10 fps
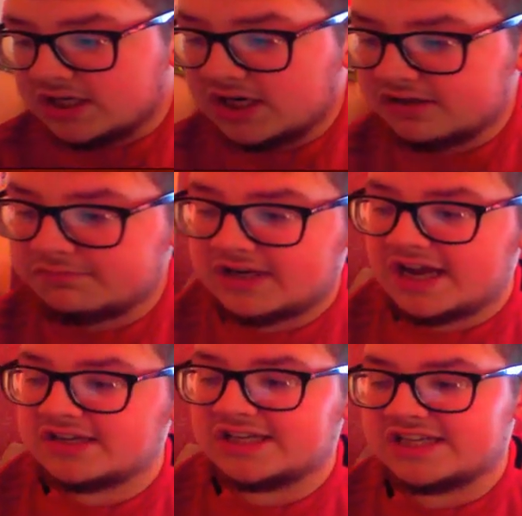United
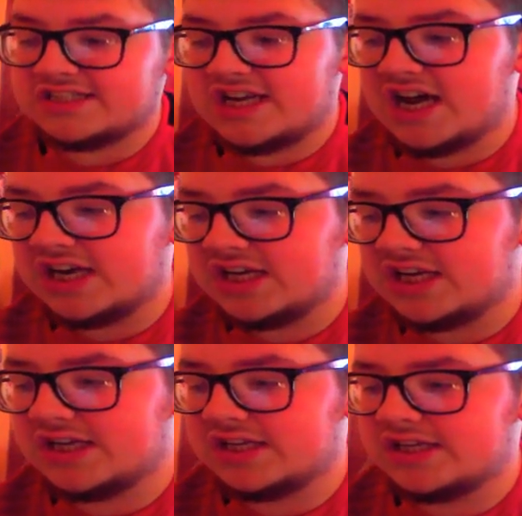won 8 of the last
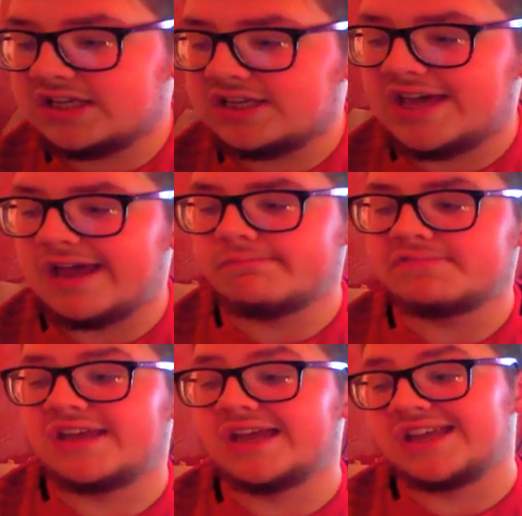9
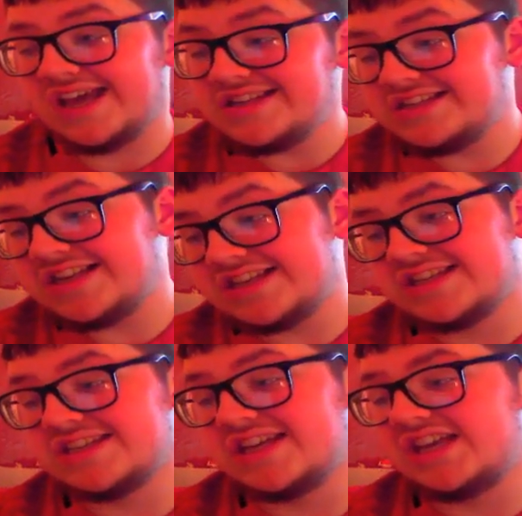games against
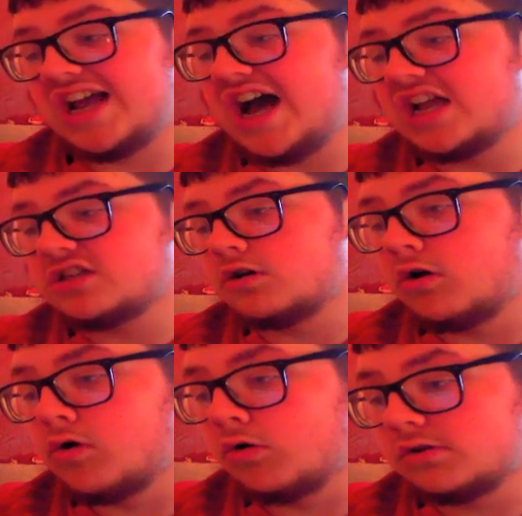Leicester City at
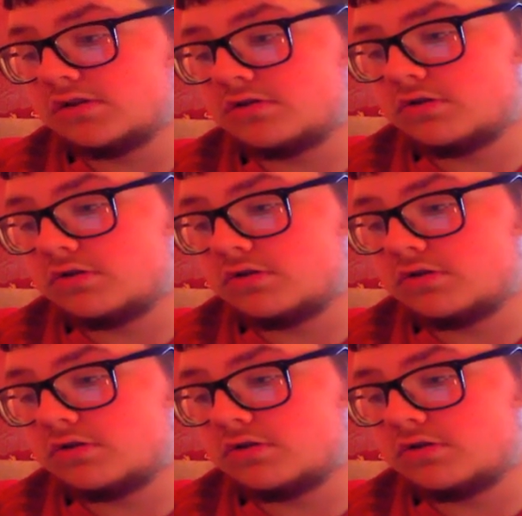Old